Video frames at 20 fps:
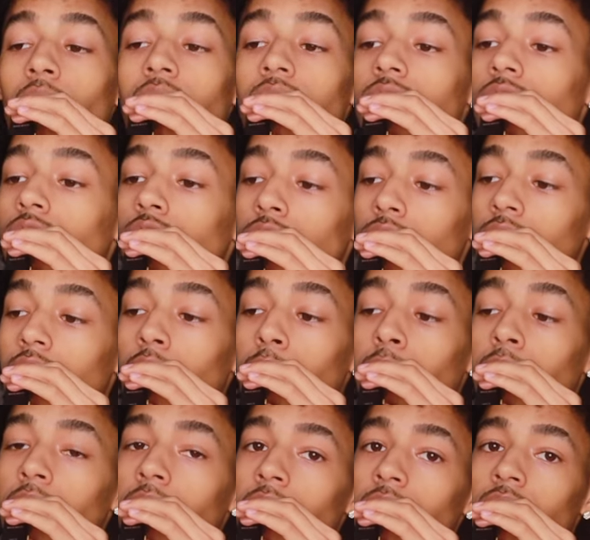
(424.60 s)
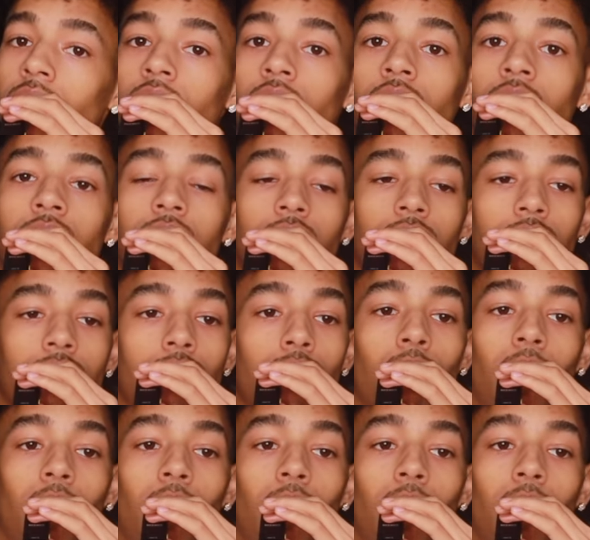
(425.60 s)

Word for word: why is this shoe that big? Two,